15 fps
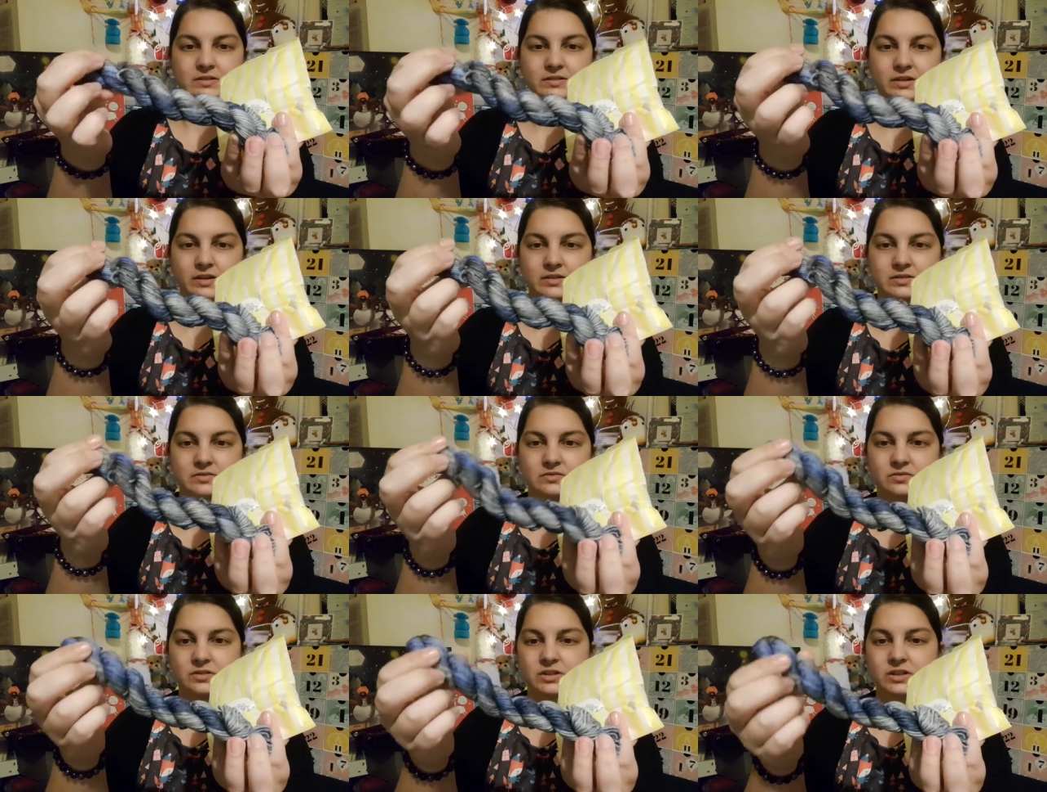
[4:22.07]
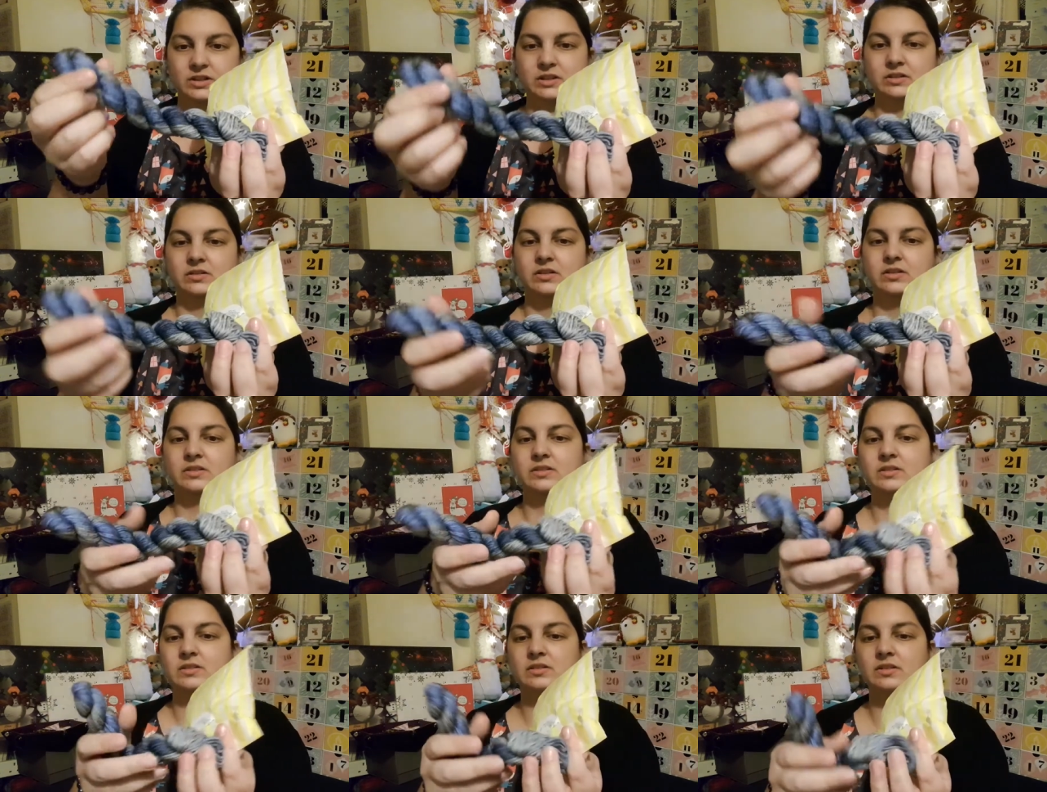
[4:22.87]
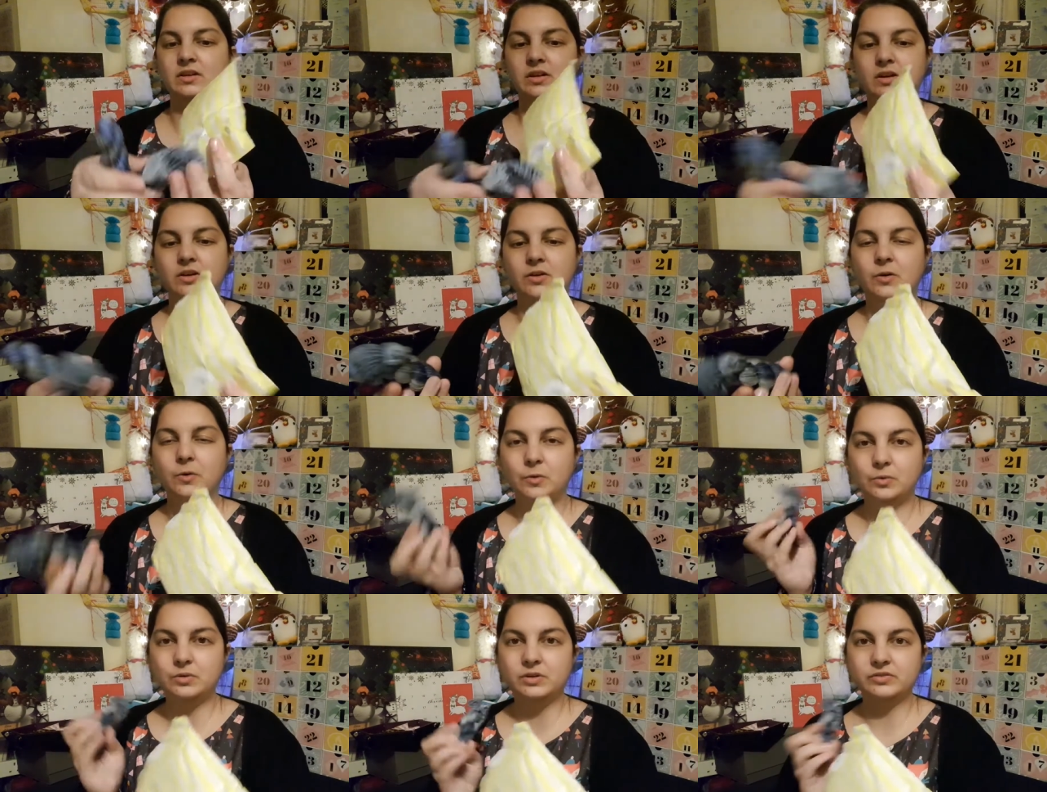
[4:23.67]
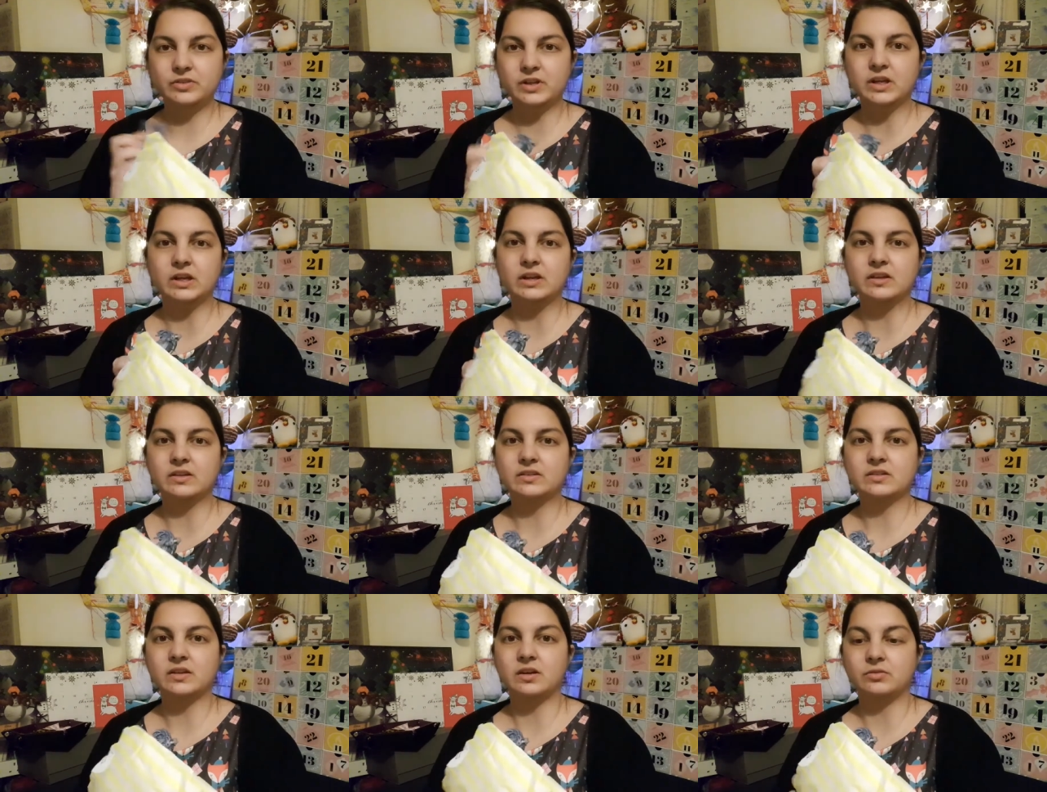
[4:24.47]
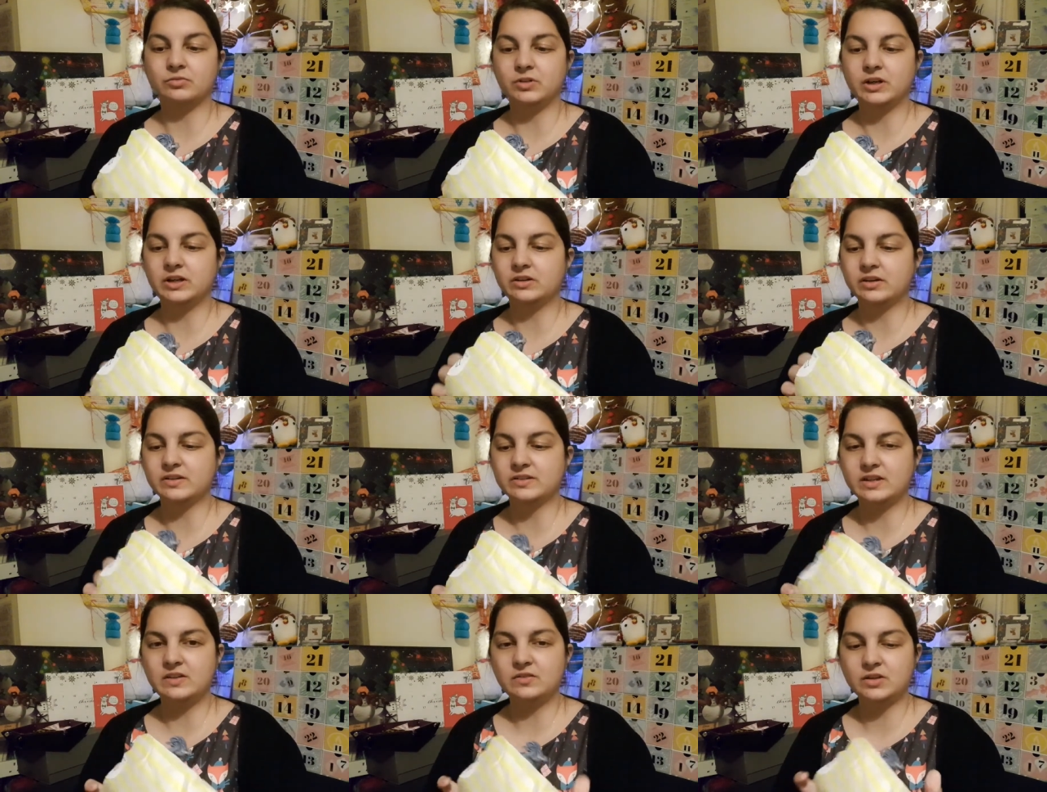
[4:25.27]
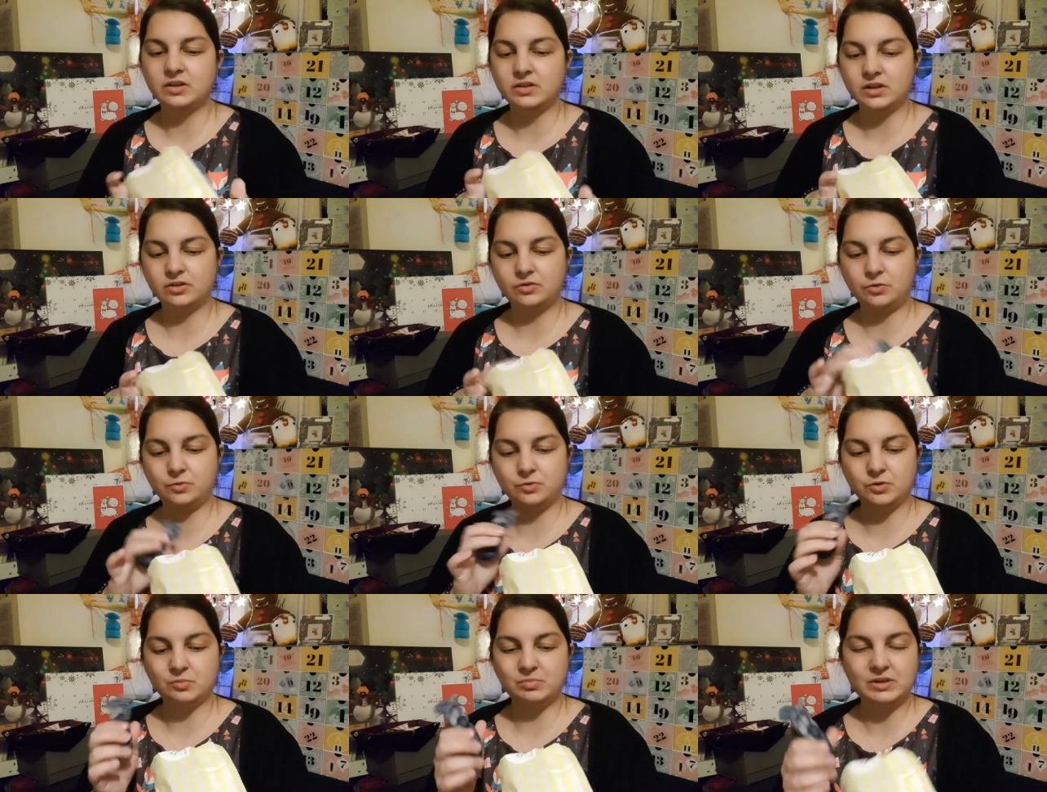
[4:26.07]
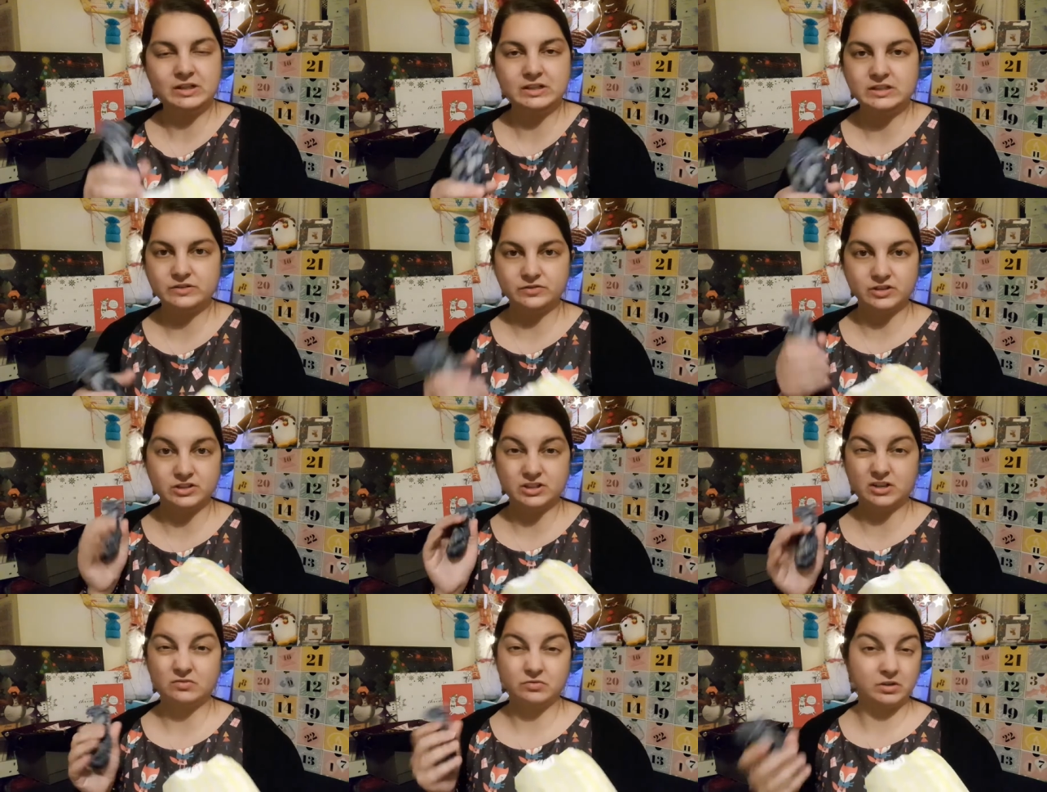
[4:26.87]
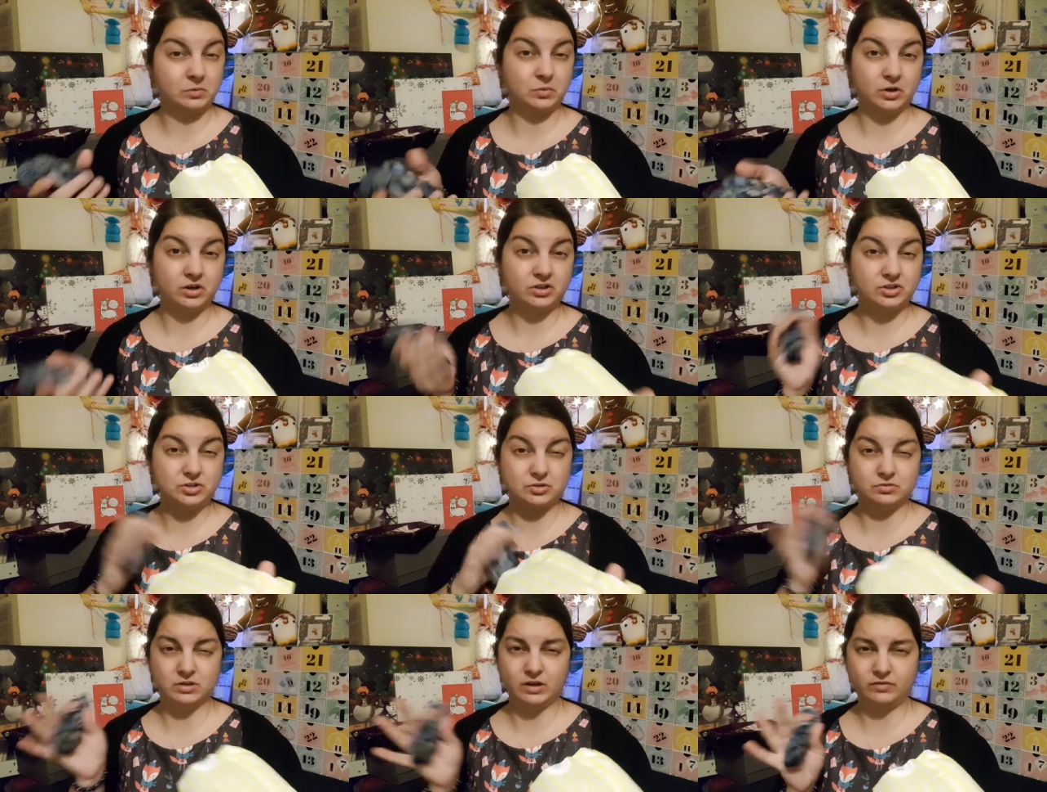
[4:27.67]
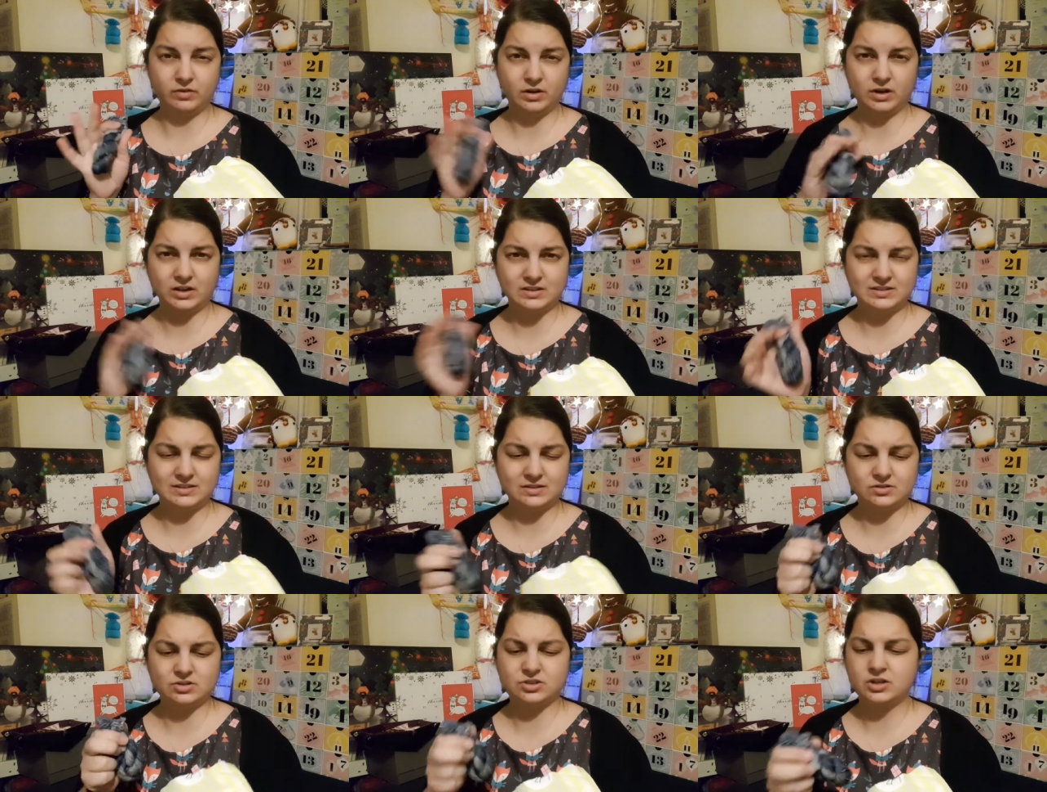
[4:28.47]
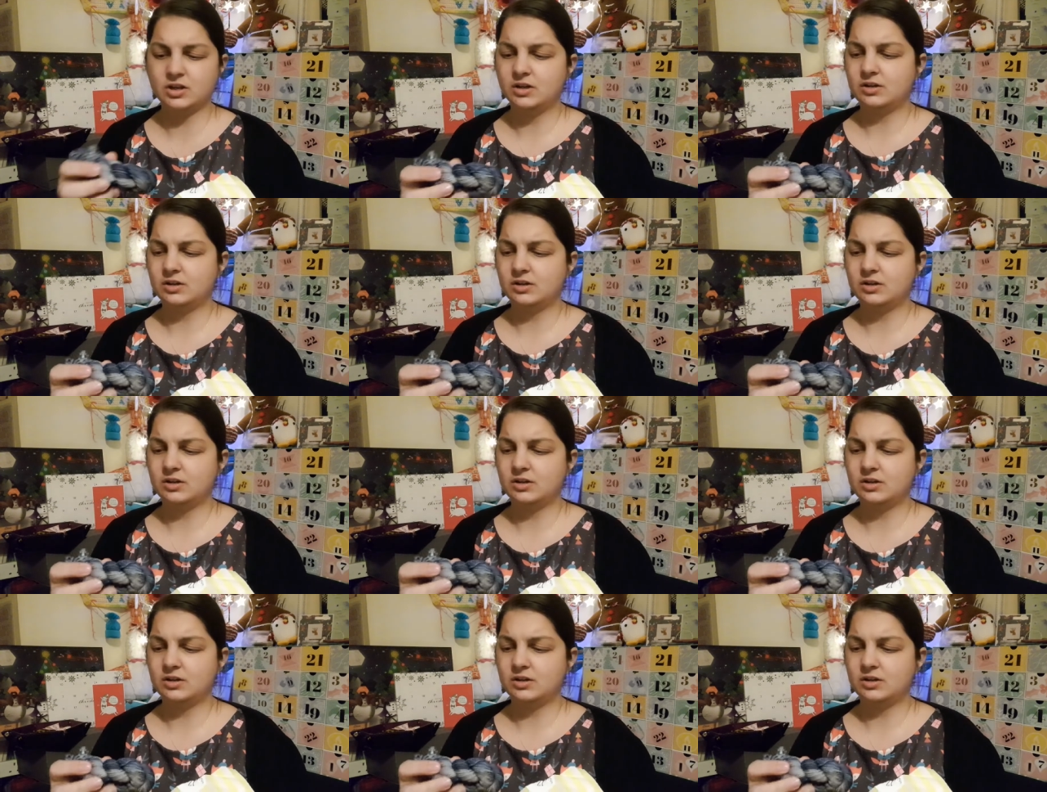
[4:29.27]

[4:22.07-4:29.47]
That's really nice. All of these are really nice. Even though they are all completely different and don't really work together as such,